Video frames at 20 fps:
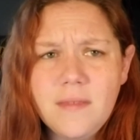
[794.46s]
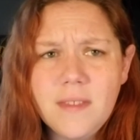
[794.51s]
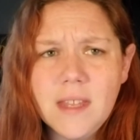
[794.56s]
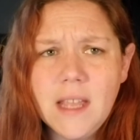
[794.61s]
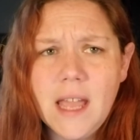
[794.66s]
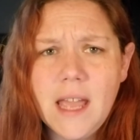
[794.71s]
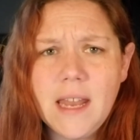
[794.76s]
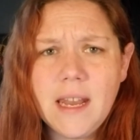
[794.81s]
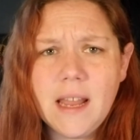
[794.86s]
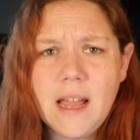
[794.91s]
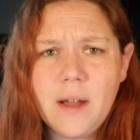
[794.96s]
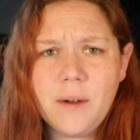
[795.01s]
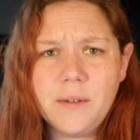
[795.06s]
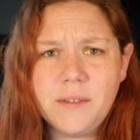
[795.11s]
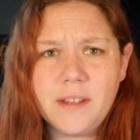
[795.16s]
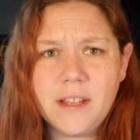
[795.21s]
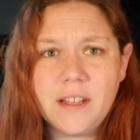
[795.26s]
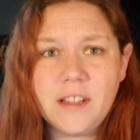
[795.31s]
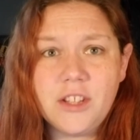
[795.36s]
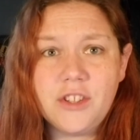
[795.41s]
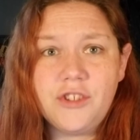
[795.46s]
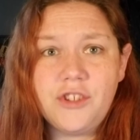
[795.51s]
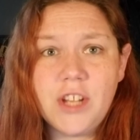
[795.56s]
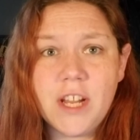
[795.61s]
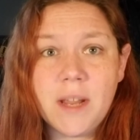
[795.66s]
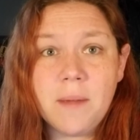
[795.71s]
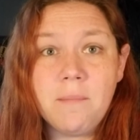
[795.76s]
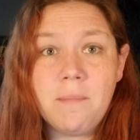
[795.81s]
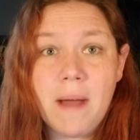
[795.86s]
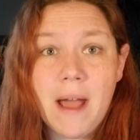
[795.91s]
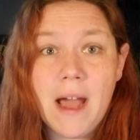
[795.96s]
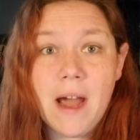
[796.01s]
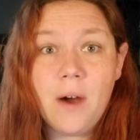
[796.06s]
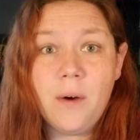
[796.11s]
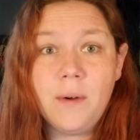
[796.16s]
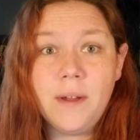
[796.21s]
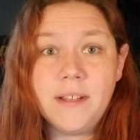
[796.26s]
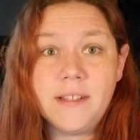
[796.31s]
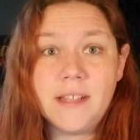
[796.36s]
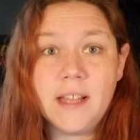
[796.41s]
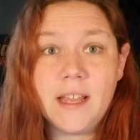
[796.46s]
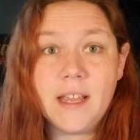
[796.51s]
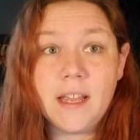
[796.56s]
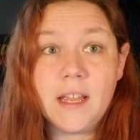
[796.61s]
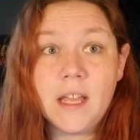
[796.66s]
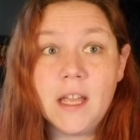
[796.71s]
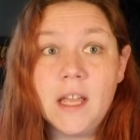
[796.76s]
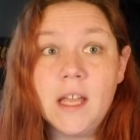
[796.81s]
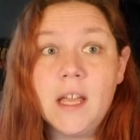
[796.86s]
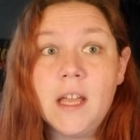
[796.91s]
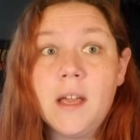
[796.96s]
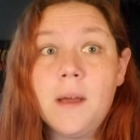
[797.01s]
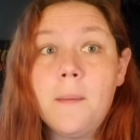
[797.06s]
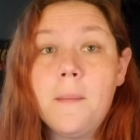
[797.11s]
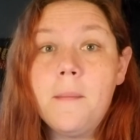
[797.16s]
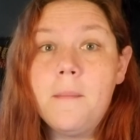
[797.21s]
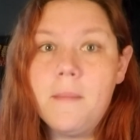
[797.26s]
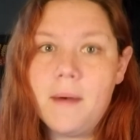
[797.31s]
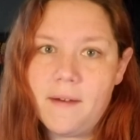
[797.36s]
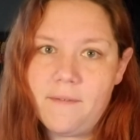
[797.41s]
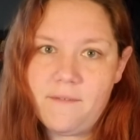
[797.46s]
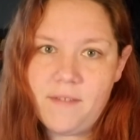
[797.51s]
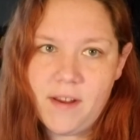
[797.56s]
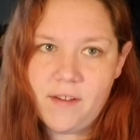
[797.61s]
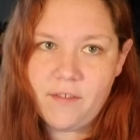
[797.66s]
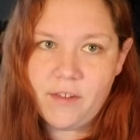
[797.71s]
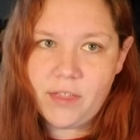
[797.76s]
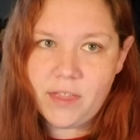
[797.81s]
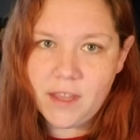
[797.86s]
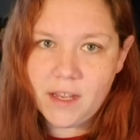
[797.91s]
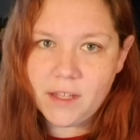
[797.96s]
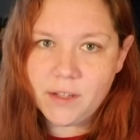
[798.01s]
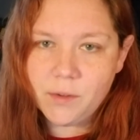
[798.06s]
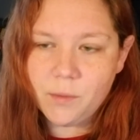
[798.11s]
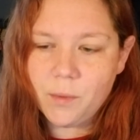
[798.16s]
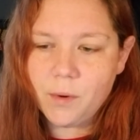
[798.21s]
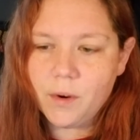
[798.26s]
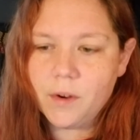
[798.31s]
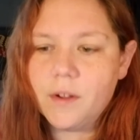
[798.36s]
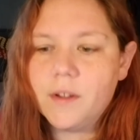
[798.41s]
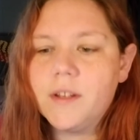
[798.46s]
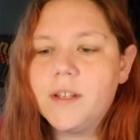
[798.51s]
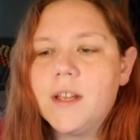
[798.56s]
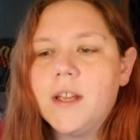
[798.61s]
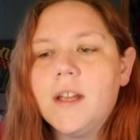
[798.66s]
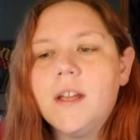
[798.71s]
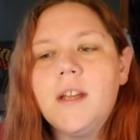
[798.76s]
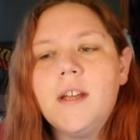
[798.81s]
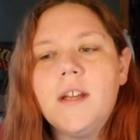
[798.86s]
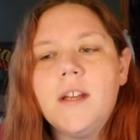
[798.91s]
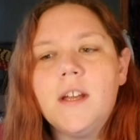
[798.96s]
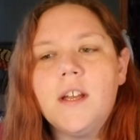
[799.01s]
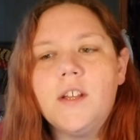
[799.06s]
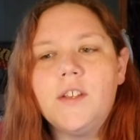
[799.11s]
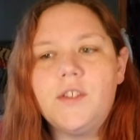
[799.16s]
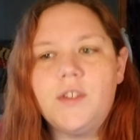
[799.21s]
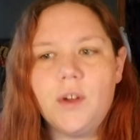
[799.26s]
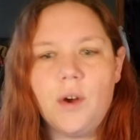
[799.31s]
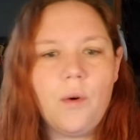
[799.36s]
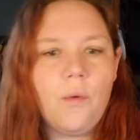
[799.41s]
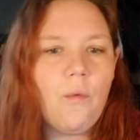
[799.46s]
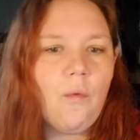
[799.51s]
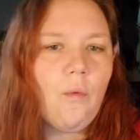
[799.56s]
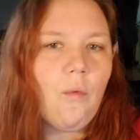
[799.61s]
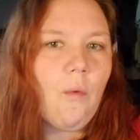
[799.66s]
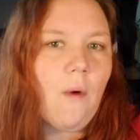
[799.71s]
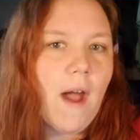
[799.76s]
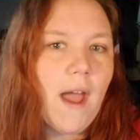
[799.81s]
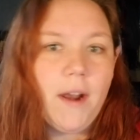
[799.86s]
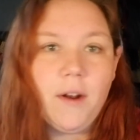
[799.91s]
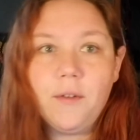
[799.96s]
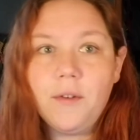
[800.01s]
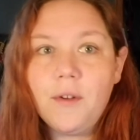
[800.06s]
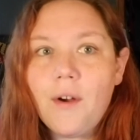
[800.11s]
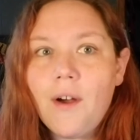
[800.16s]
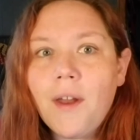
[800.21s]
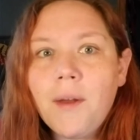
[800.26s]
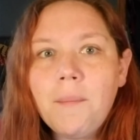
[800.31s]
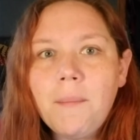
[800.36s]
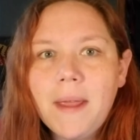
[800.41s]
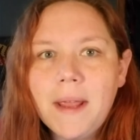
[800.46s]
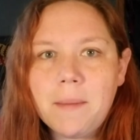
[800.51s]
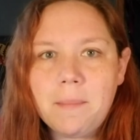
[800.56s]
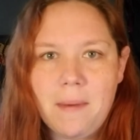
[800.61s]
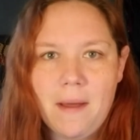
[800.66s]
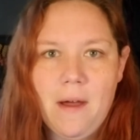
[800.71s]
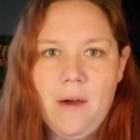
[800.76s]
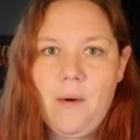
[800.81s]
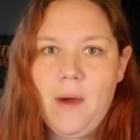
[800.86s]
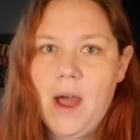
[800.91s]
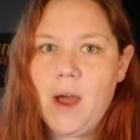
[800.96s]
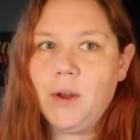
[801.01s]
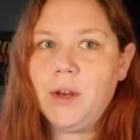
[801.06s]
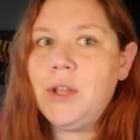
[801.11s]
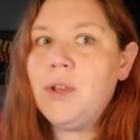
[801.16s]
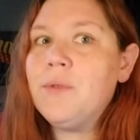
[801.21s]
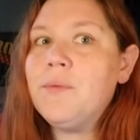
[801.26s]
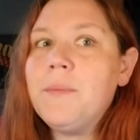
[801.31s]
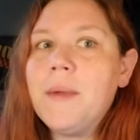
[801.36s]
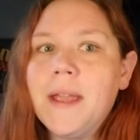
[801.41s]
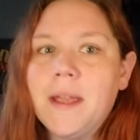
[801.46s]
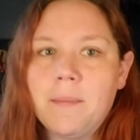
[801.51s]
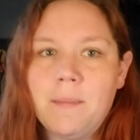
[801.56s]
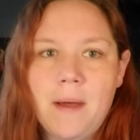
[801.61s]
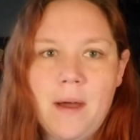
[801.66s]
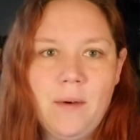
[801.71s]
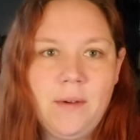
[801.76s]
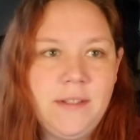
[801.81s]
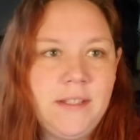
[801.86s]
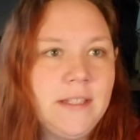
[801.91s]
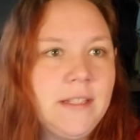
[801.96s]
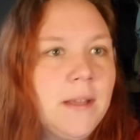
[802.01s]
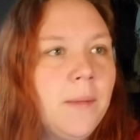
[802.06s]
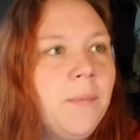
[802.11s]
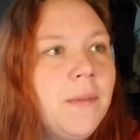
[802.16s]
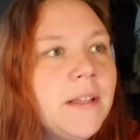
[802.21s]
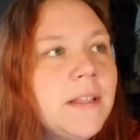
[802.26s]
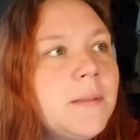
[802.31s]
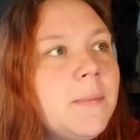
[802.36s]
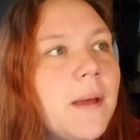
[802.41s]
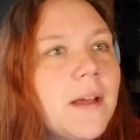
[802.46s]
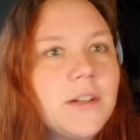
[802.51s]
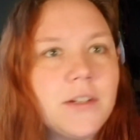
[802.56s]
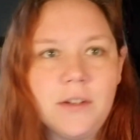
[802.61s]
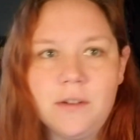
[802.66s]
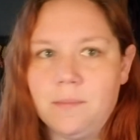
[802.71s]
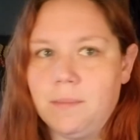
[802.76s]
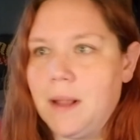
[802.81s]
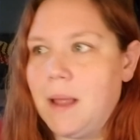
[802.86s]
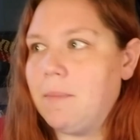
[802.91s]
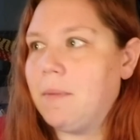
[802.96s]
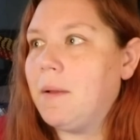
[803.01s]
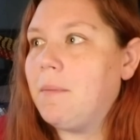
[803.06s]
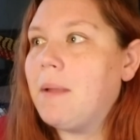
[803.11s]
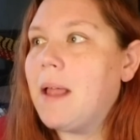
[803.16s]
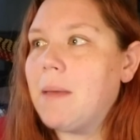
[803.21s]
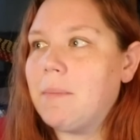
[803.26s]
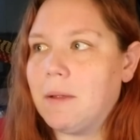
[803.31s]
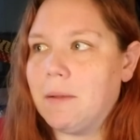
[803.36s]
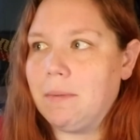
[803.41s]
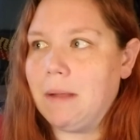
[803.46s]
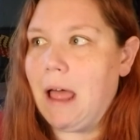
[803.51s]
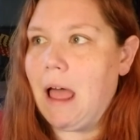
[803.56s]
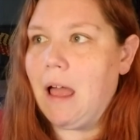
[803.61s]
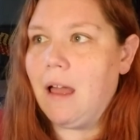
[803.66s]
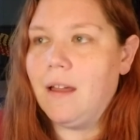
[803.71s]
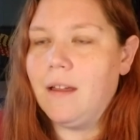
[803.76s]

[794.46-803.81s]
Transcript: And I was like, this chicken bao is like my favorite thing in the world. So I don't know how to make bao. How do you make bao? Is it something special? Blah, blah, blah, blah, blah.